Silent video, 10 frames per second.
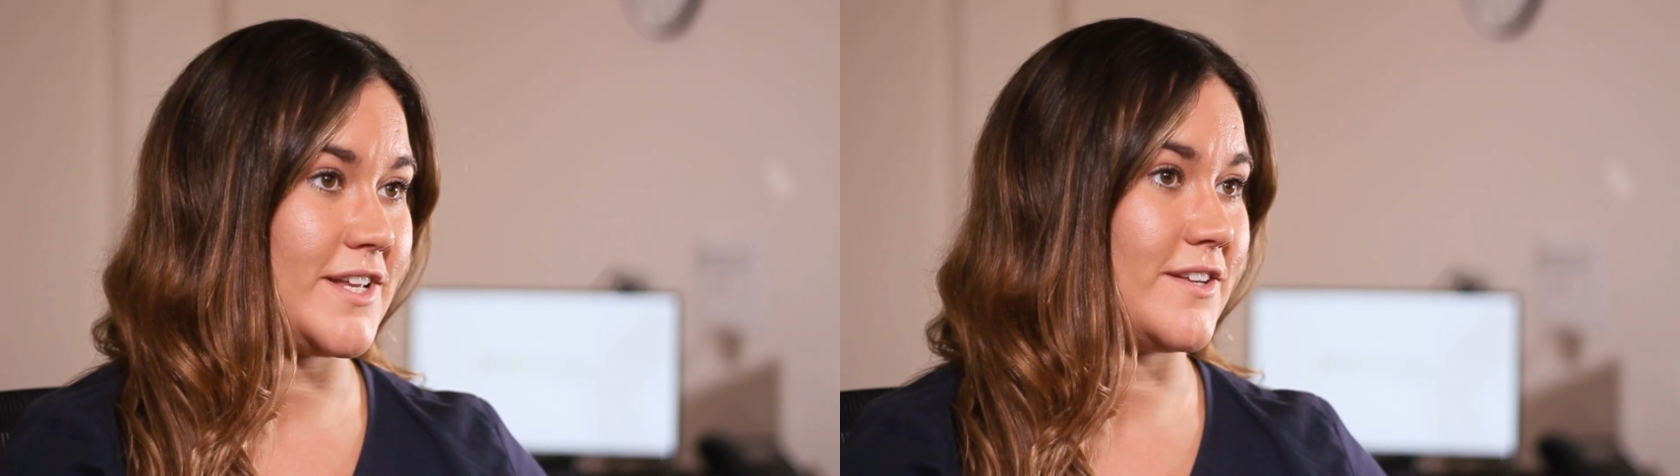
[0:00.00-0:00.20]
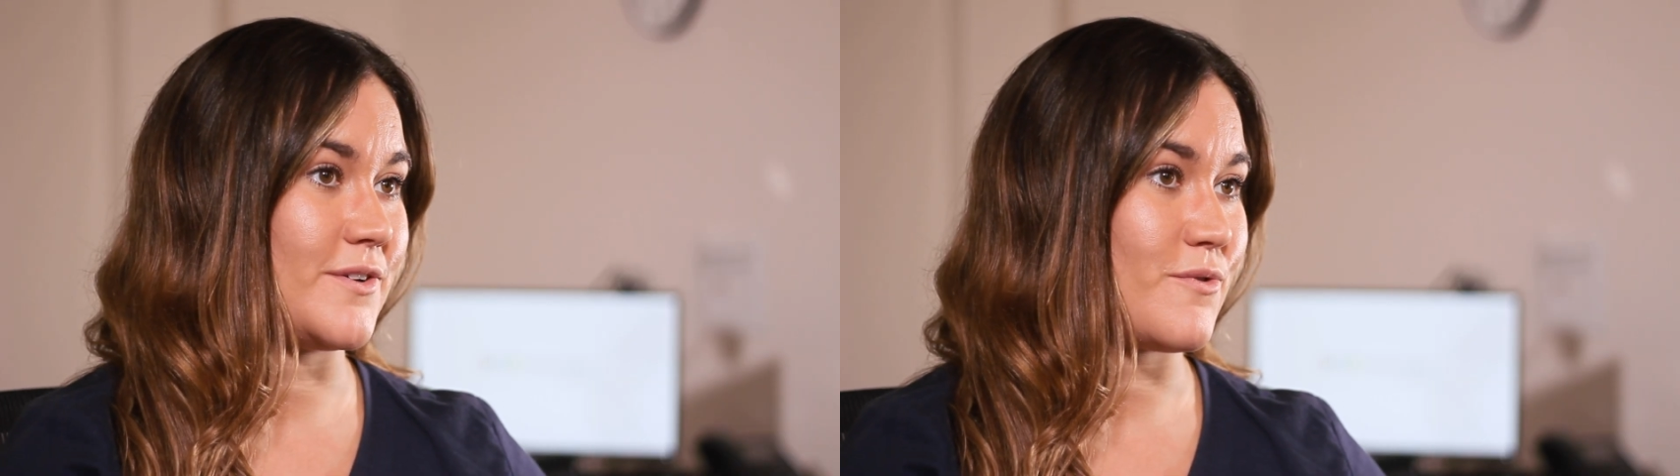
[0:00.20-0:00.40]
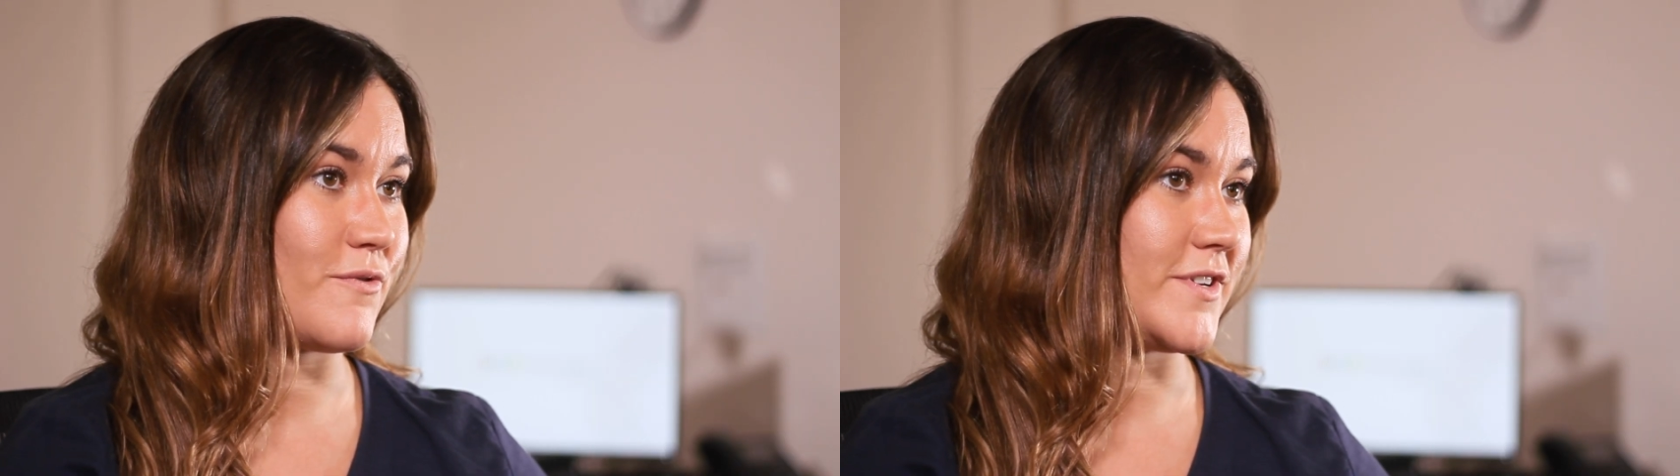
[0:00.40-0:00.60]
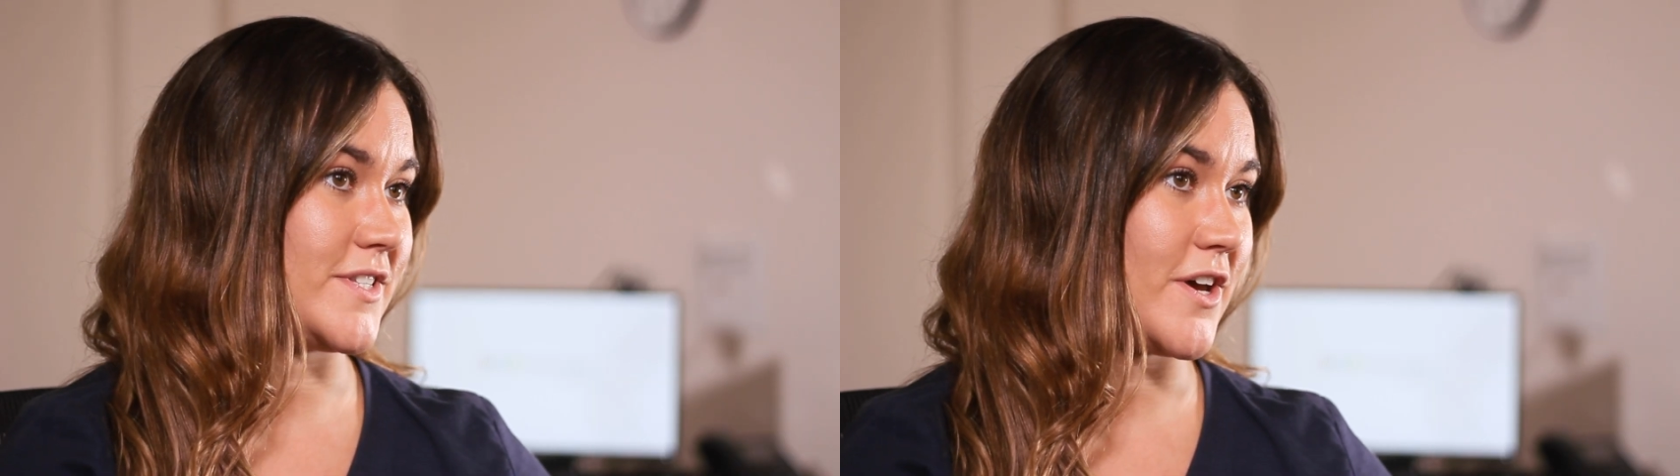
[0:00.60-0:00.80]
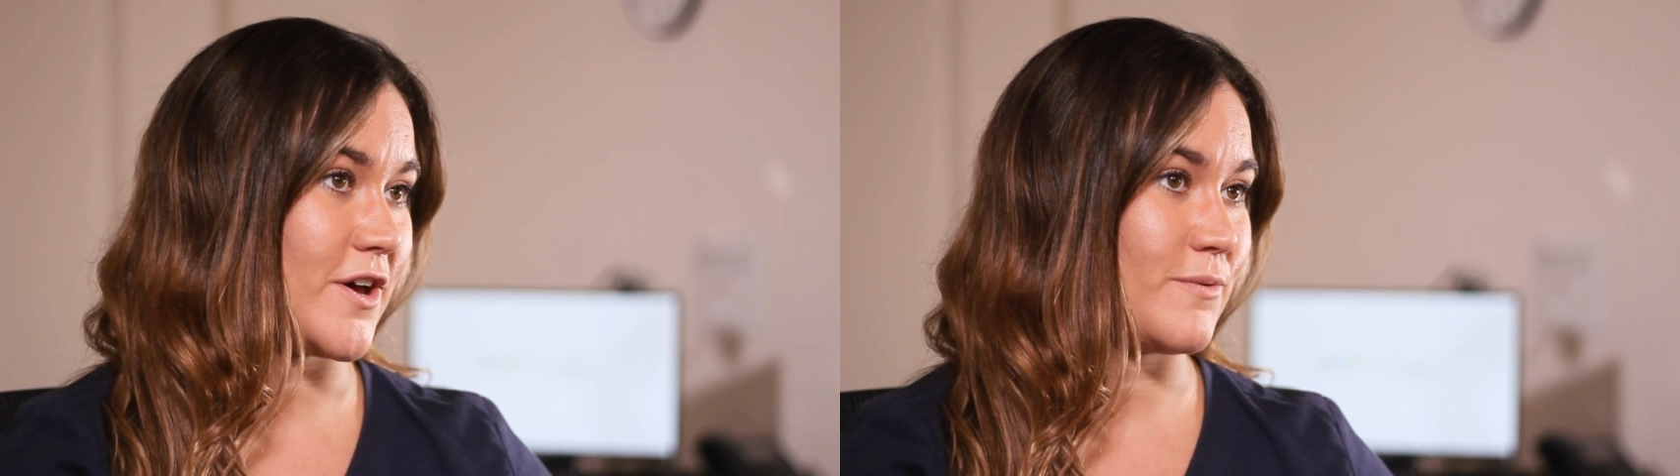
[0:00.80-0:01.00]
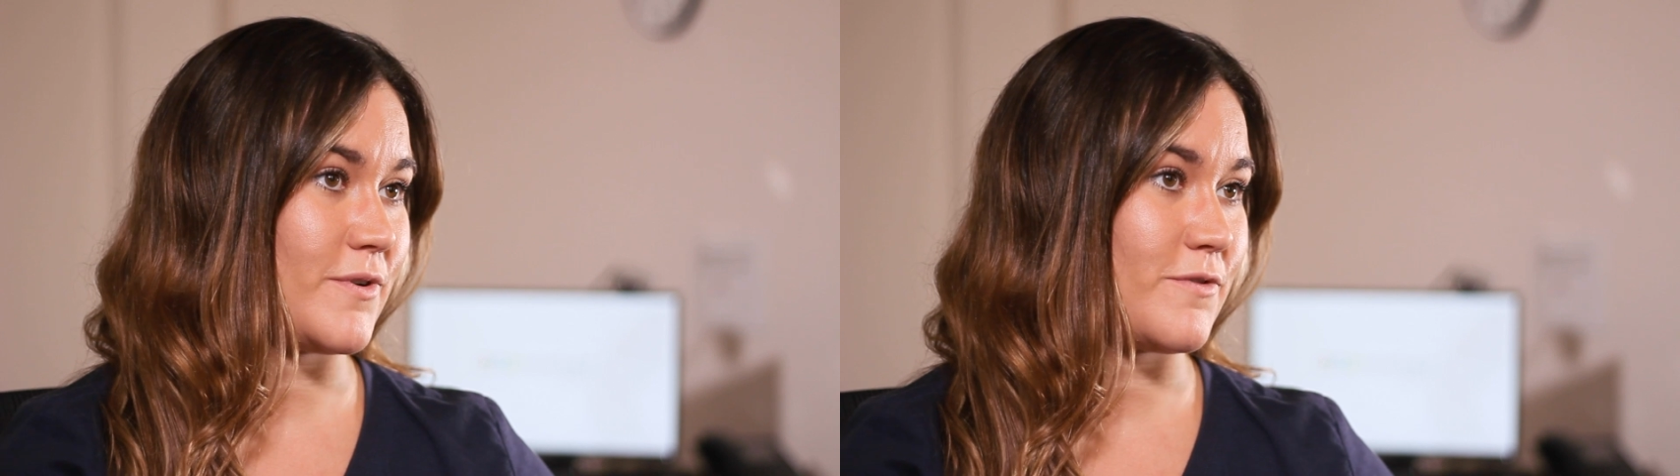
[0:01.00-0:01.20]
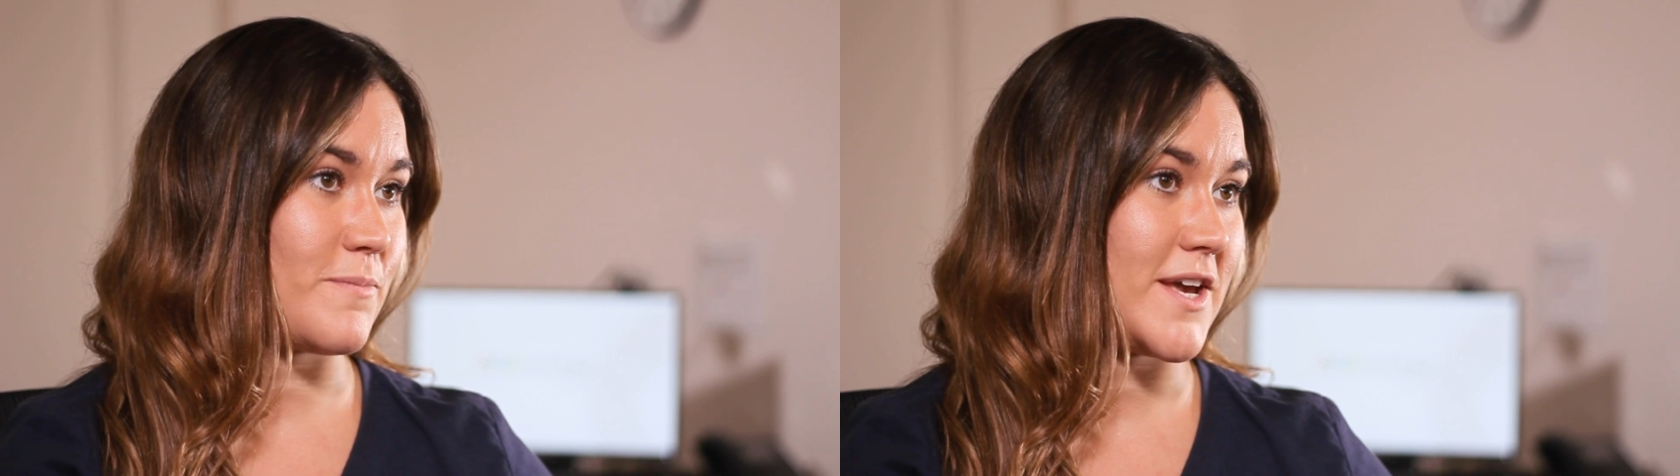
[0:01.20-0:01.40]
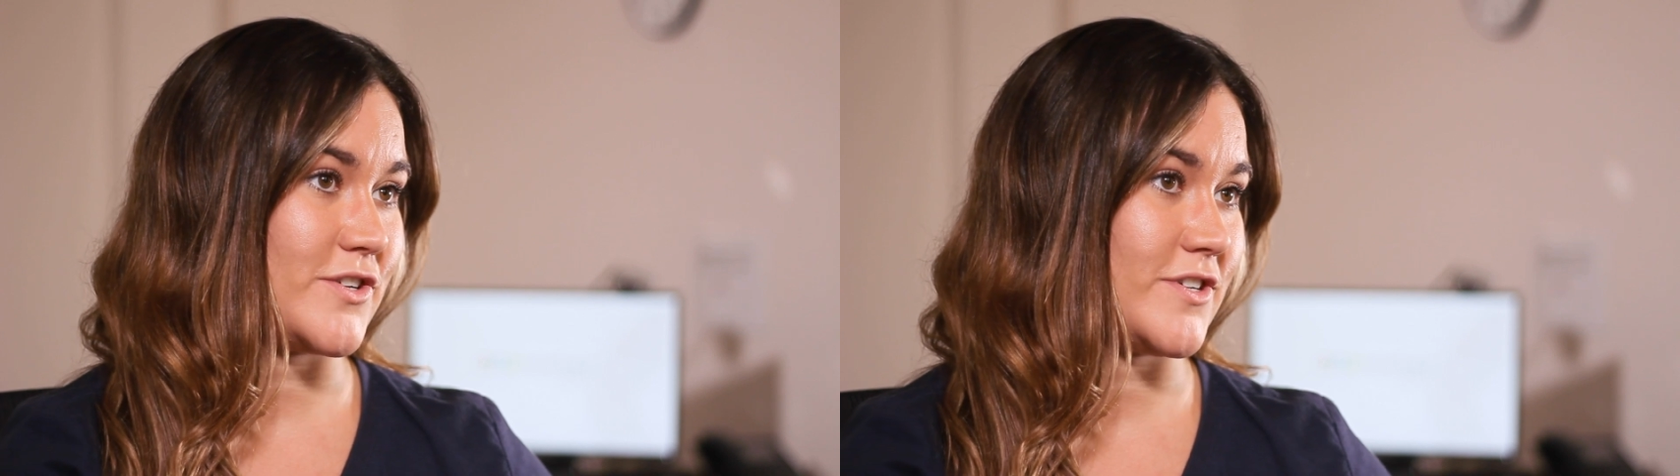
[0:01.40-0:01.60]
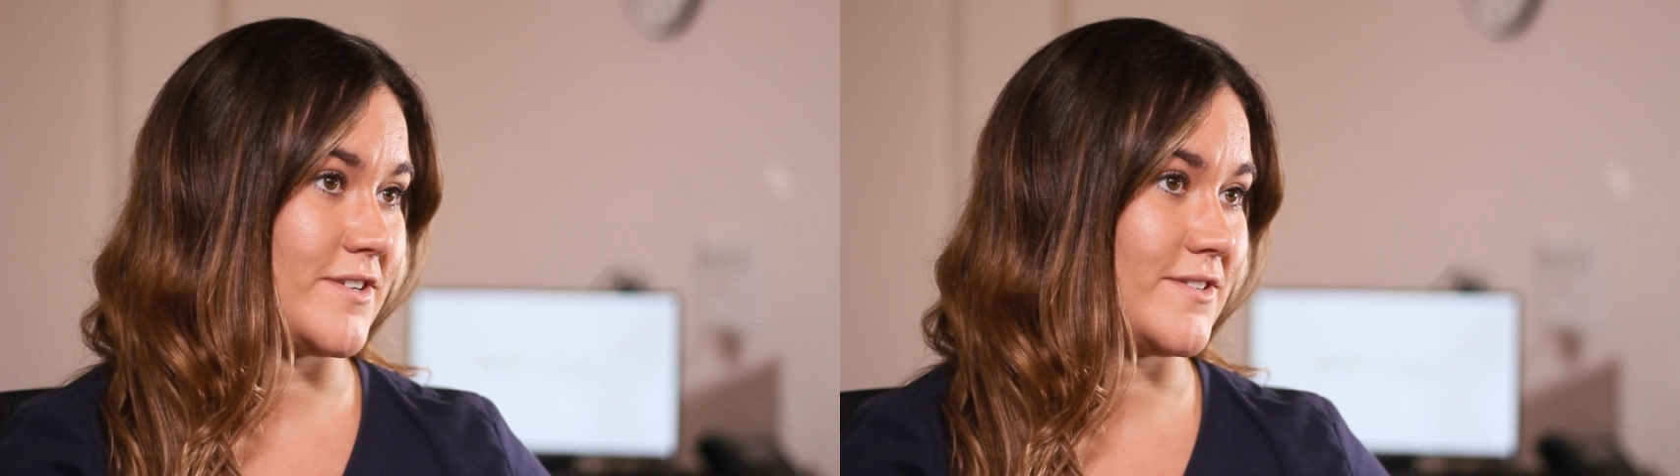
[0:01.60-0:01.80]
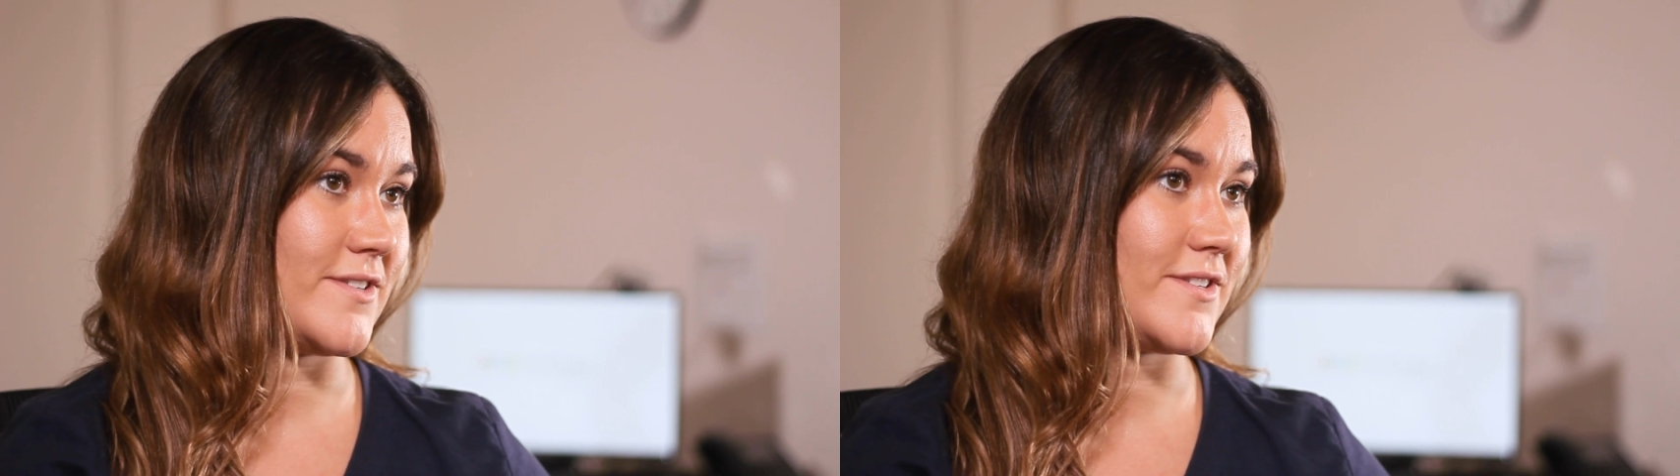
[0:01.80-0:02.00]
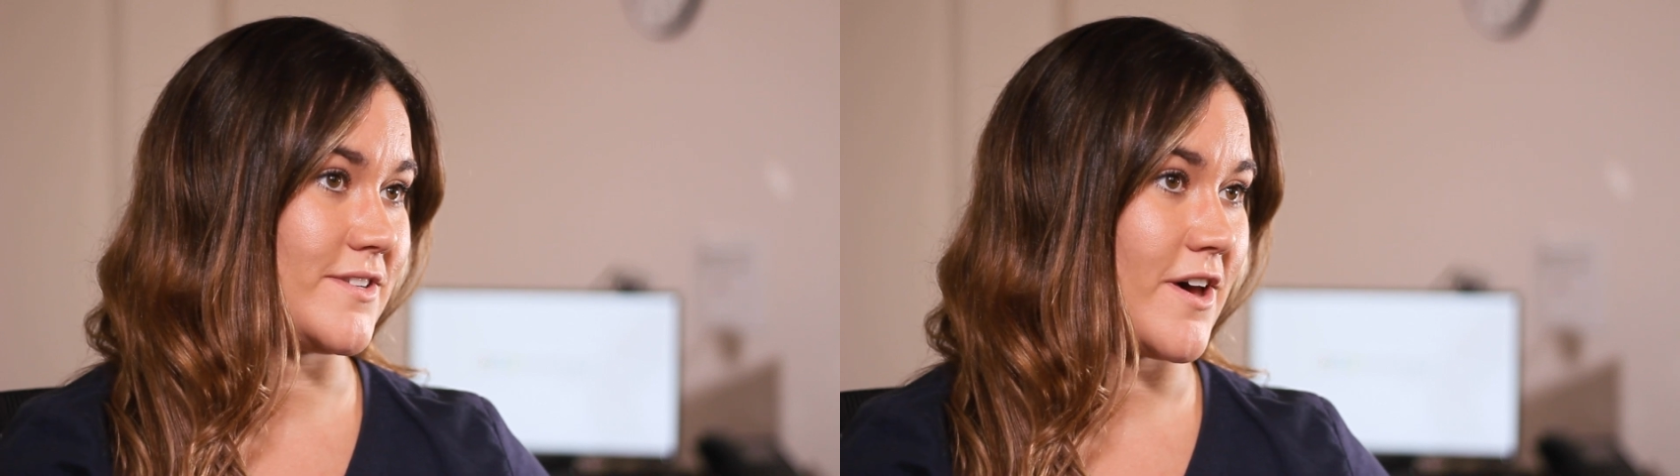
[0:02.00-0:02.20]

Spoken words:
clinical physio with the patients.